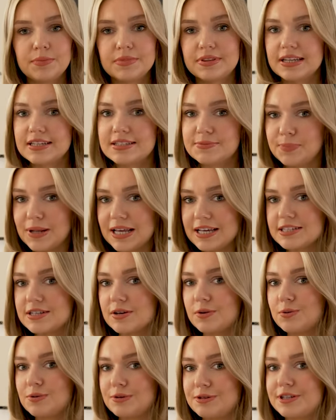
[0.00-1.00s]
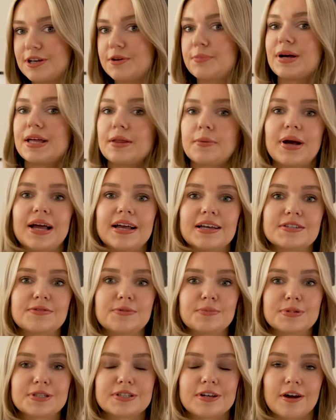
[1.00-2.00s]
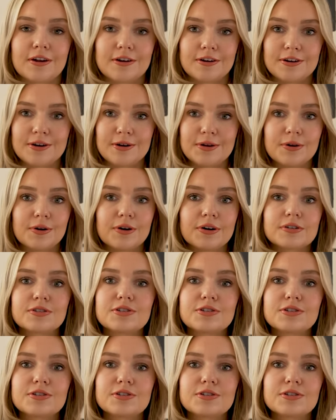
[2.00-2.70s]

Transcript: This blazer also, by the way, is from Sarno, New York.